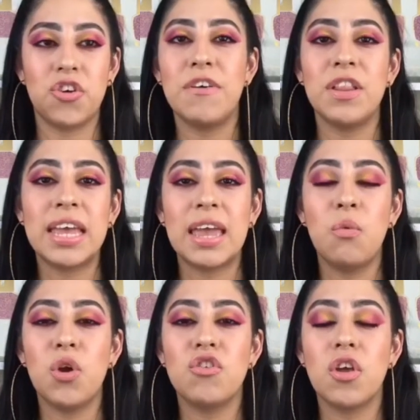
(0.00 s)
I felt like
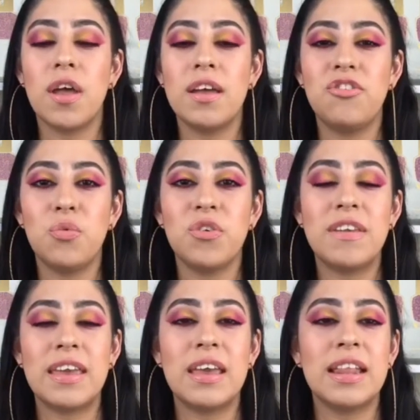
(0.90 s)
she was
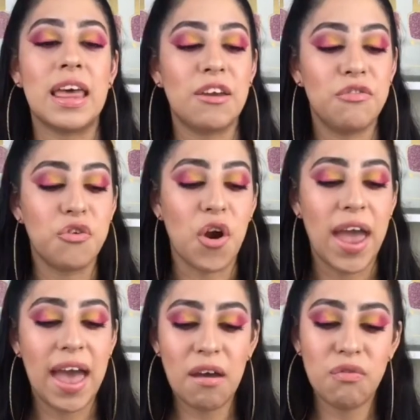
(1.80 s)
thinking like
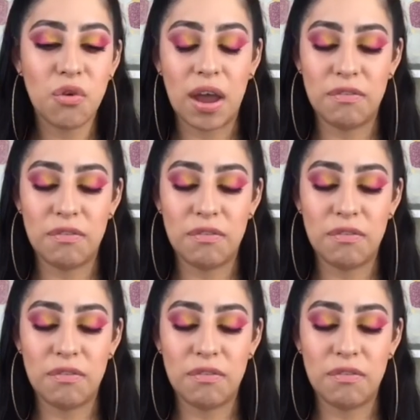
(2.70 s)
forever. I